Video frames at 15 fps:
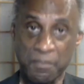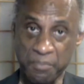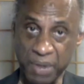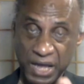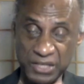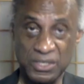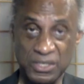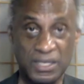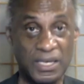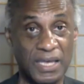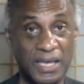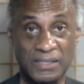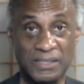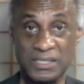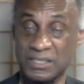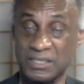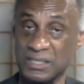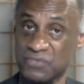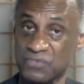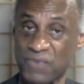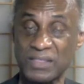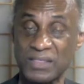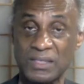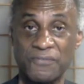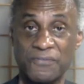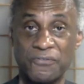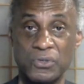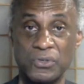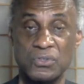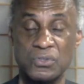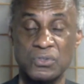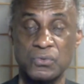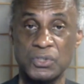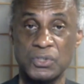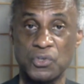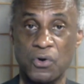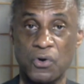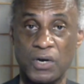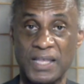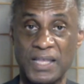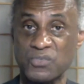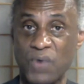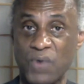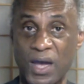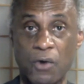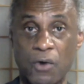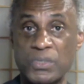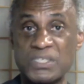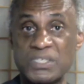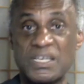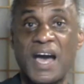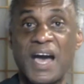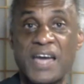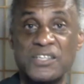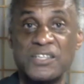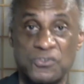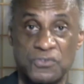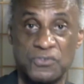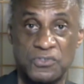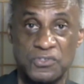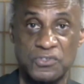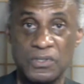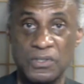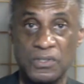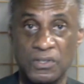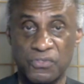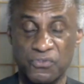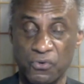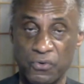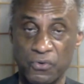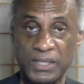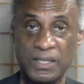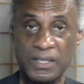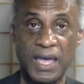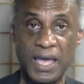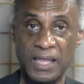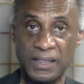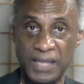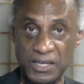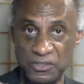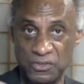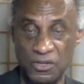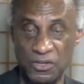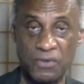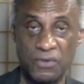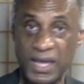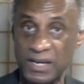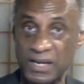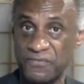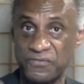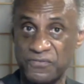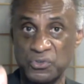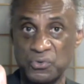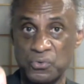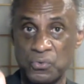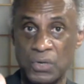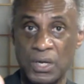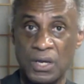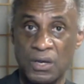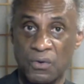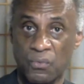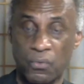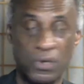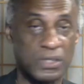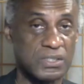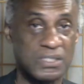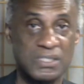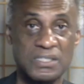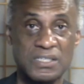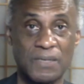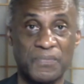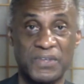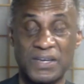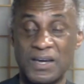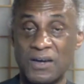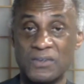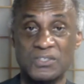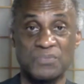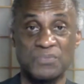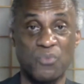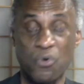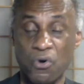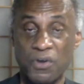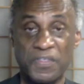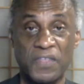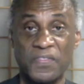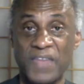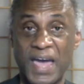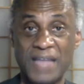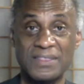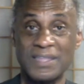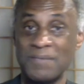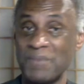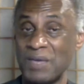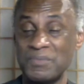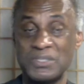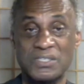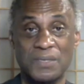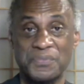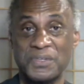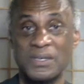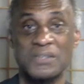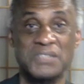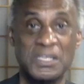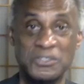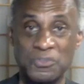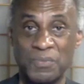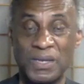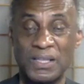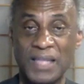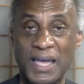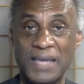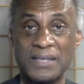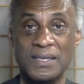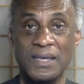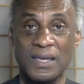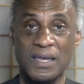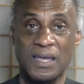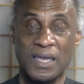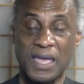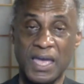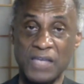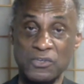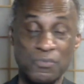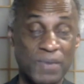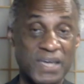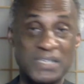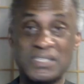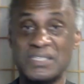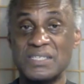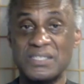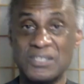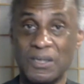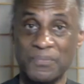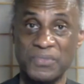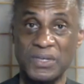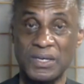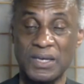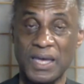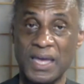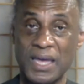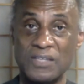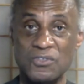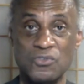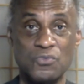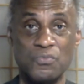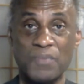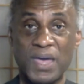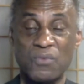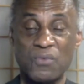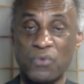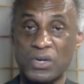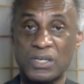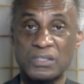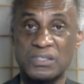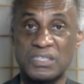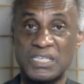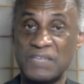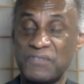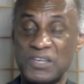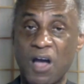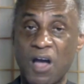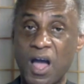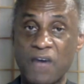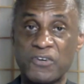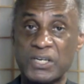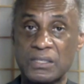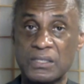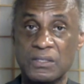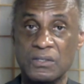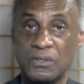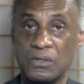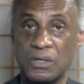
But listen, it's right there for you to enjoy. That's why I always guide you through it and let you know that if you want to see something else more than that, there may be something else that you may like. And you may see something and you may want to DVR it